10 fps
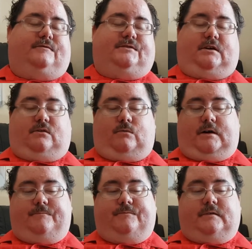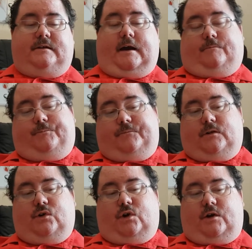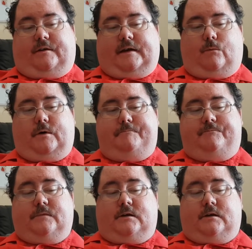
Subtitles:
So yeah, you can go to that one.